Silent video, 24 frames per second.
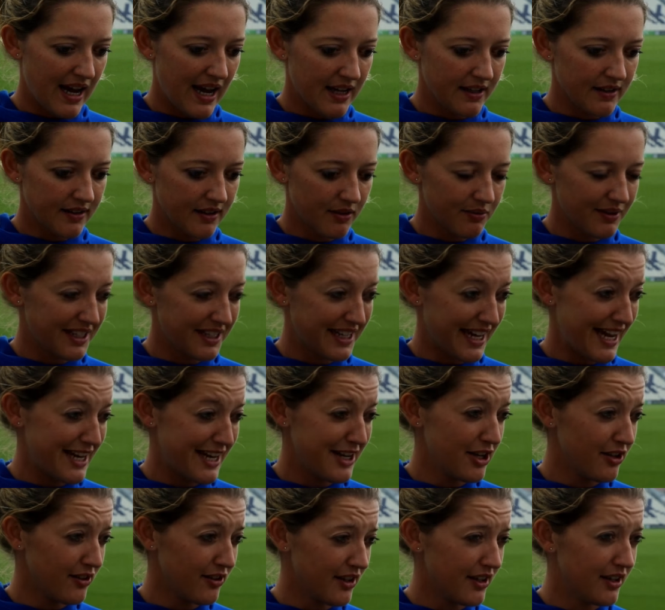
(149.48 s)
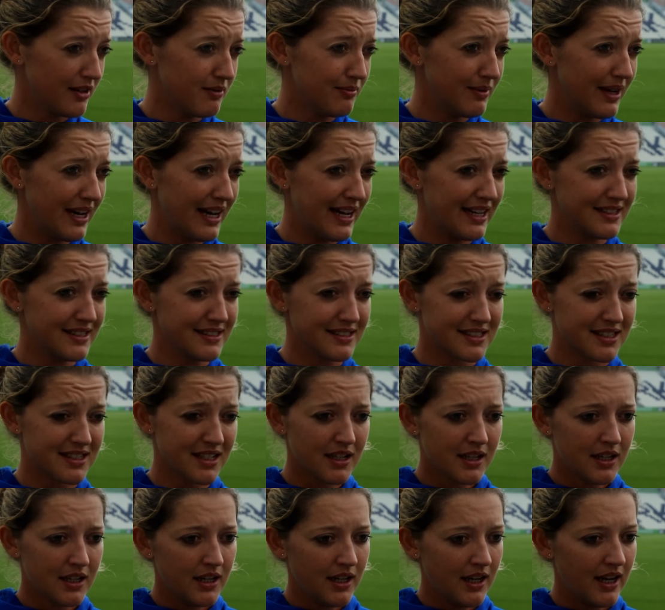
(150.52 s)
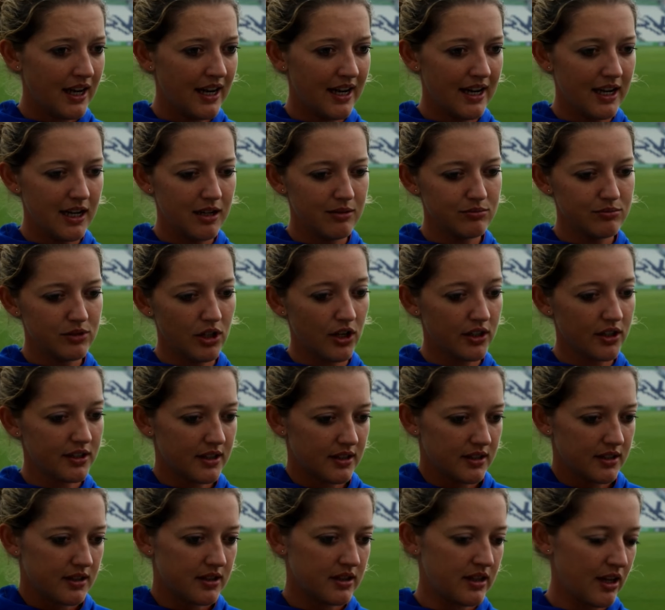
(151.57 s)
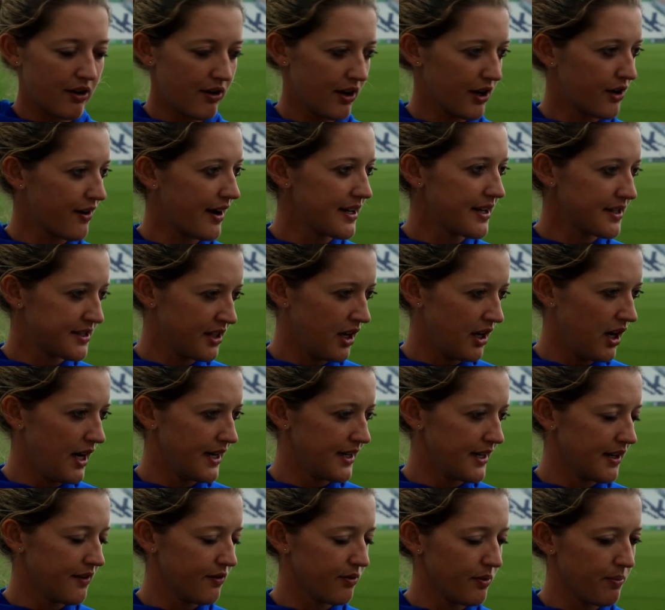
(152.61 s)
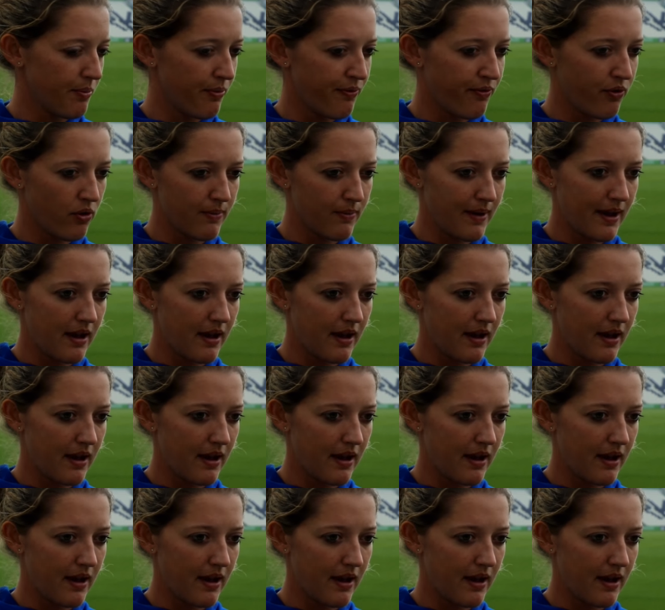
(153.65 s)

and that we can do them. And um, look, they're a great side, and if we perform